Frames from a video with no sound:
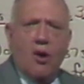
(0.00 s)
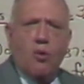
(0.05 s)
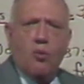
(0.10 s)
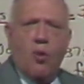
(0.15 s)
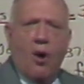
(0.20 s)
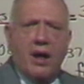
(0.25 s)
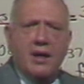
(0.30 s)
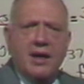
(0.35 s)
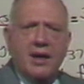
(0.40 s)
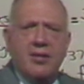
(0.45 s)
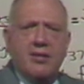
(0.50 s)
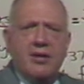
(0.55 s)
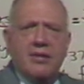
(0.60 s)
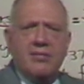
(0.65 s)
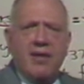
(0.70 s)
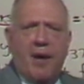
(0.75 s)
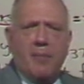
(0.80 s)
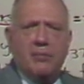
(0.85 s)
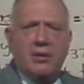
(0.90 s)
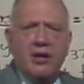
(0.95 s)
One is the
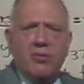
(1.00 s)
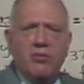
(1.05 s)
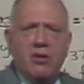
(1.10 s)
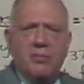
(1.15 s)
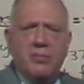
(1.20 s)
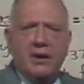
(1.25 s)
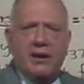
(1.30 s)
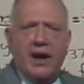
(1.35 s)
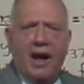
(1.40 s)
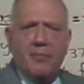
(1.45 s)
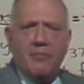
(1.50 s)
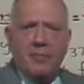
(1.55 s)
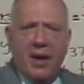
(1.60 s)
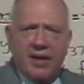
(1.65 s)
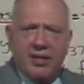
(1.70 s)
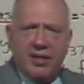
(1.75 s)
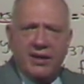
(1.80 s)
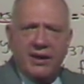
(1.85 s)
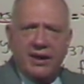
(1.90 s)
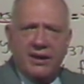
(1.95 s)
numbers will become
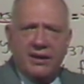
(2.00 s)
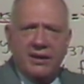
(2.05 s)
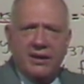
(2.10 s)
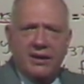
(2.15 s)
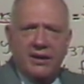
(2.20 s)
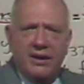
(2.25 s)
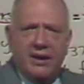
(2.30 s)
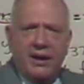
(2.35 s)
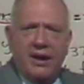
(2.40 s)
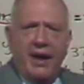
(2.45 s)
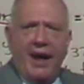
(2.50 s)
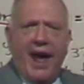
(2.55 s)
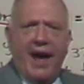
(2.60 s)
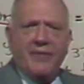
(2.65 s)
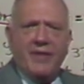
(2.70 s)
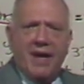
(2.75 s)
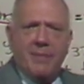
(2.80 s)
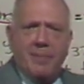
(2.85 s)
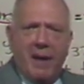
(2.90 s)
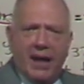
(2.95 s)
messier,
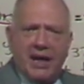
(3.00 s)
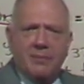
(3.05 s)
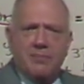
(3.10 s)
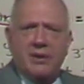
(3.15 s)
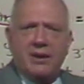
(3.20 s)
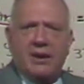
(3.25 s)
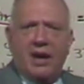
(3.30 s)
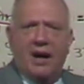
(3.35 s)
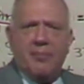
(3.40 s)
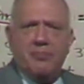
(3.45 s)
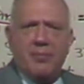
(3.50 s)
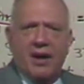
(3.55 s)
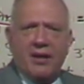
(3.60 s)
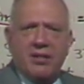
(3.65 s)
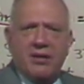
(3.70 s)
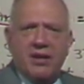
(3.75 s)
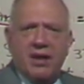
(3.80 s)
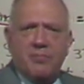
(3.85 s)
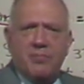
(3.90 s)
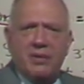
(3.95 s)
and they better become
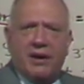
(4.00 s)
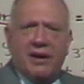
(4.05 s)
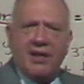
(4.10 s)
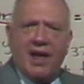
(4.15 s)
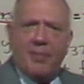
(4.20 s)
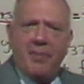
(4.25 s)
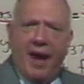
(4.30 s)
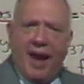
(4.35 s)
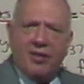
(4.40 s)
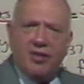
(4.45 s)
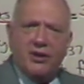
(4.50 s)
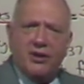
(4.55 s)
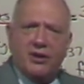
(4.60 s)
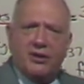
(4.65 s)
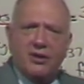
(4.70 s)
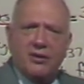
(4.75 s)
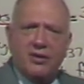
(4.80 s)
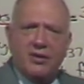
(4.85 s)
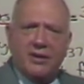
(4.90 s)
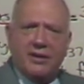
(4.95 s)
messier because I'm asking you
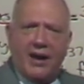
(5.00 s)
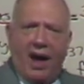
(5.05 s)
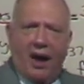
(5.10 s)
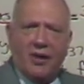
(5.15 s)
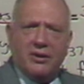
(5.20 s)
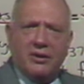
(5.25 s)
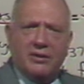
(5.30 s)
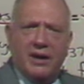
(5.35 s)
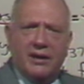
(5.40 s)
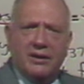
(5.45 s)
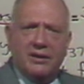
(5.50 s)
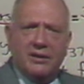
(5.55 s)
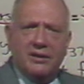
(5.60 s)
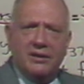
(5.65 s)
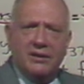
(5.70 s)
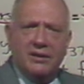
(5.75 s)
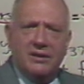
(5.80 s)
to use a calculator.